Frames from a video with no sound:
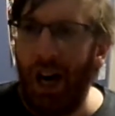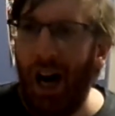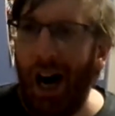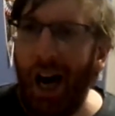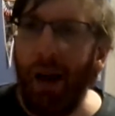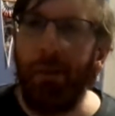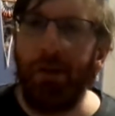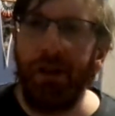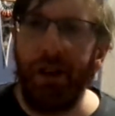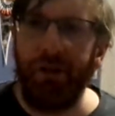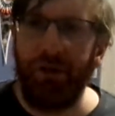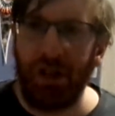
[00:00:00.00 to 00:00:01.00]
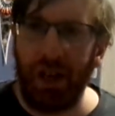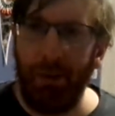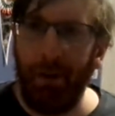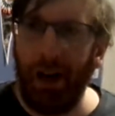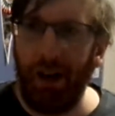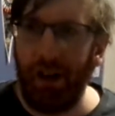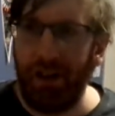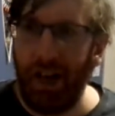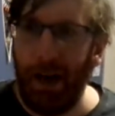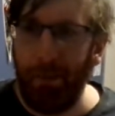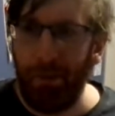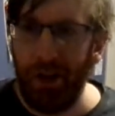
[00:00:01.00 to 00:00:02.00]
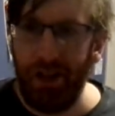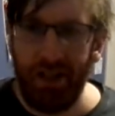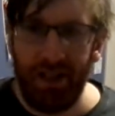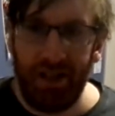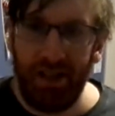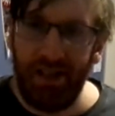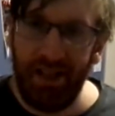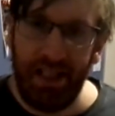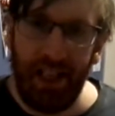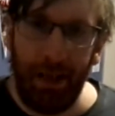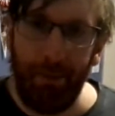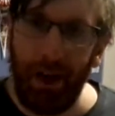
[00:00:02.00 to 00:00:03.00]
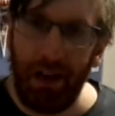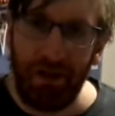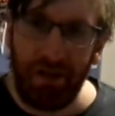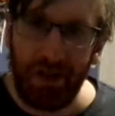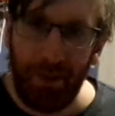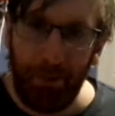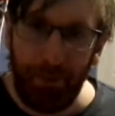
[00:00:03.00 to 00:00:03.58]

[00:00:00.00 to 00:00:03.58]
I believe will come out on top, which is the Cincinnati Bengals.